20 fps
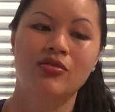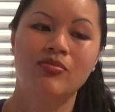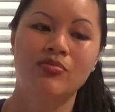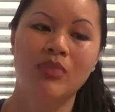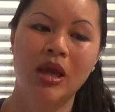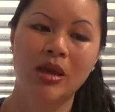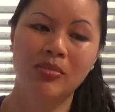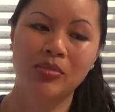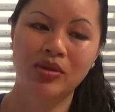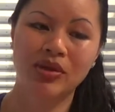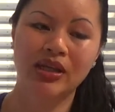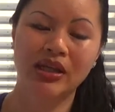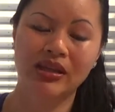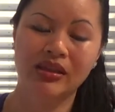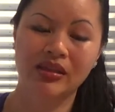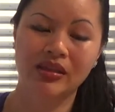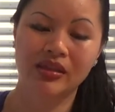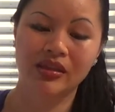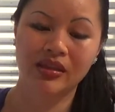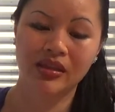people
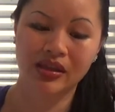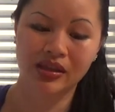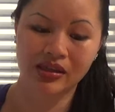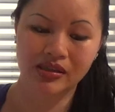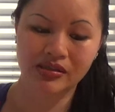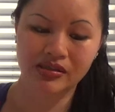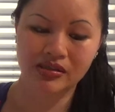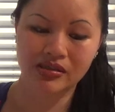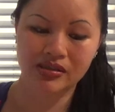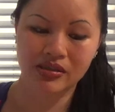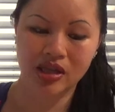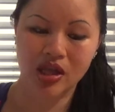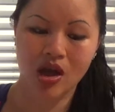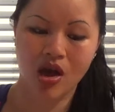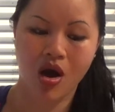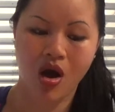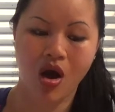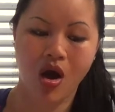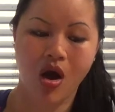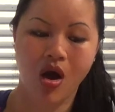like this
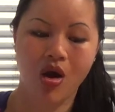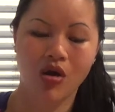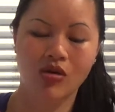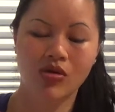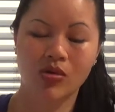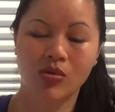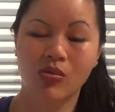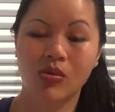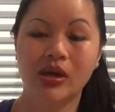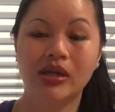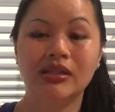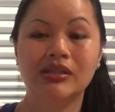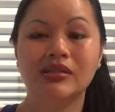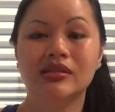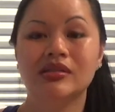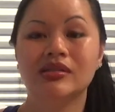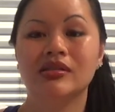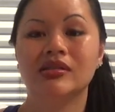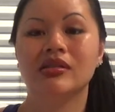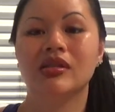are the
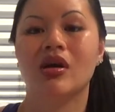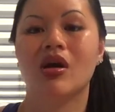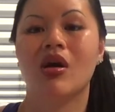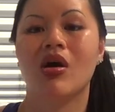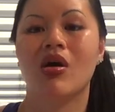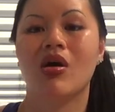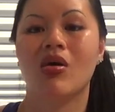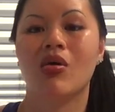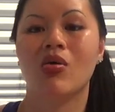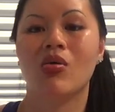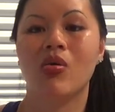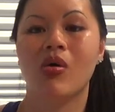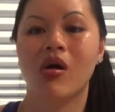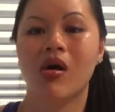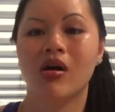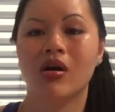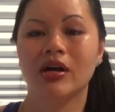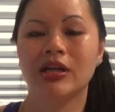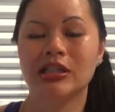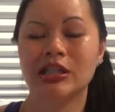ones who
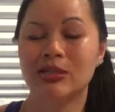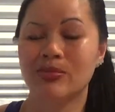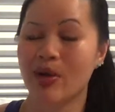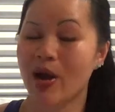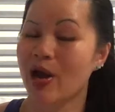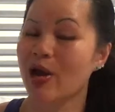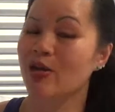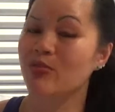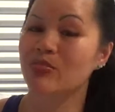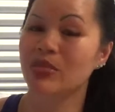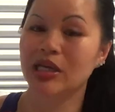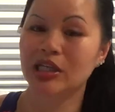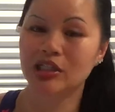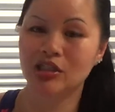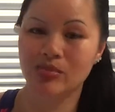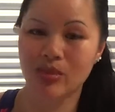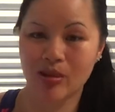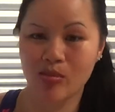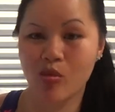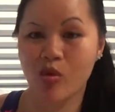are inspiring me
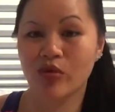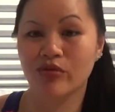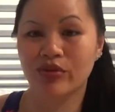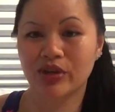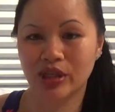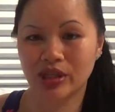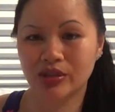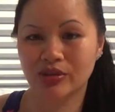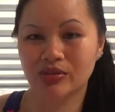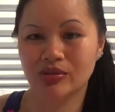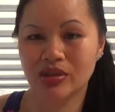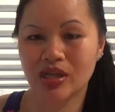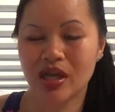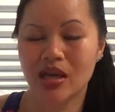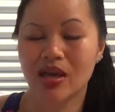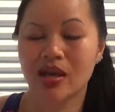to make more videos,